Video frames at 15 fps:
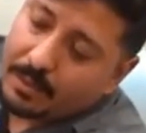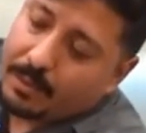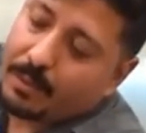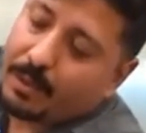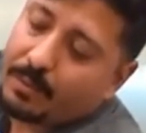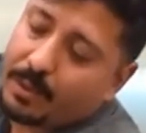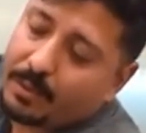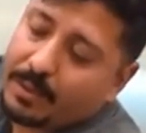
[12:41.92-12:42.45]

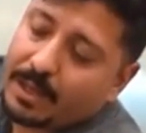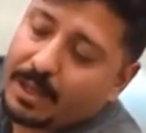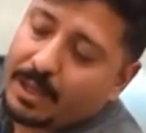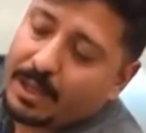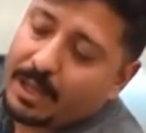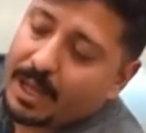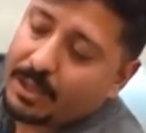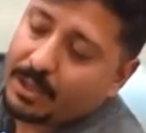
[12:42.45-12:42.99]
removing the
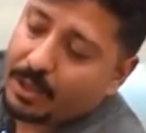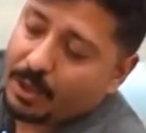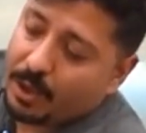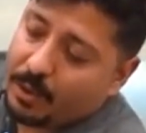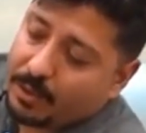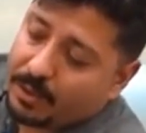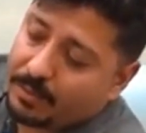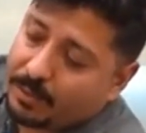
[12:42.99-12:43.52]
connection
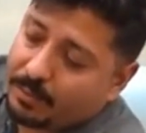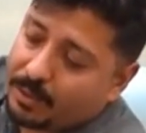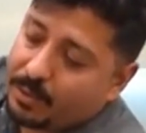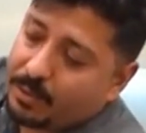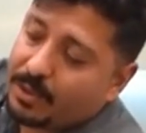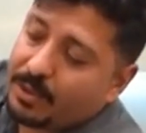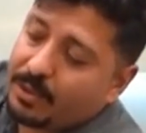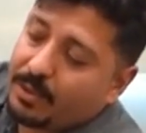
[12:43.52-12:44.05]
hose from
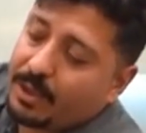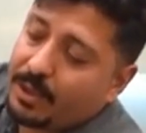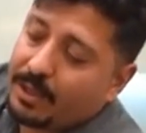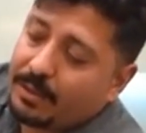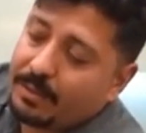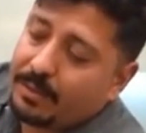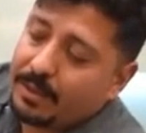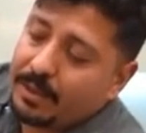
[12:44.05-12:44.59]
2 to 3.
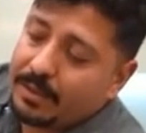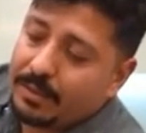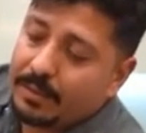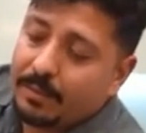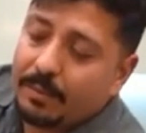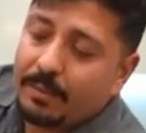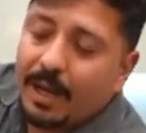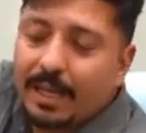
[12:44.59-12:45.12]

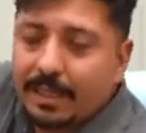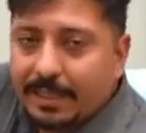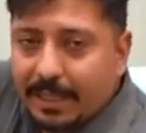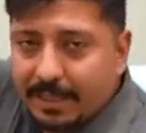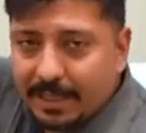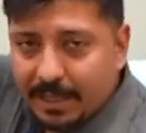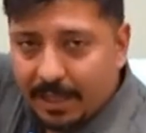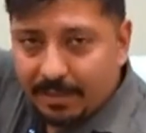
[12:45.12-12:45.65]
Place
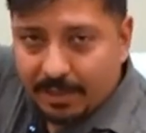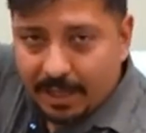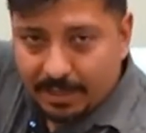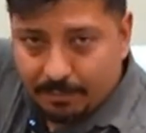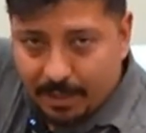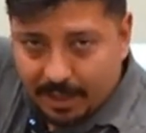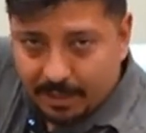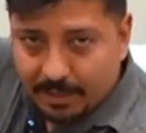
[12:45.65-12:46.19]
it in a
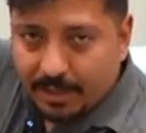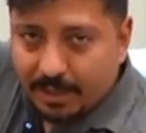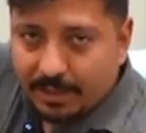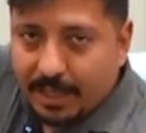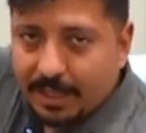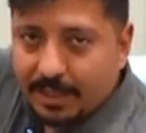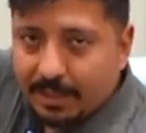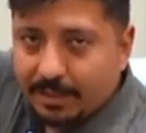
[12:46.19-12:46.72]
transparent
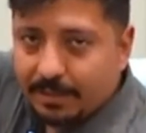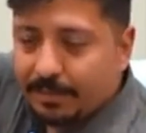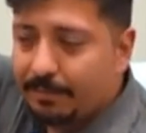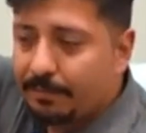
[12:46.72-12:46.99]
container.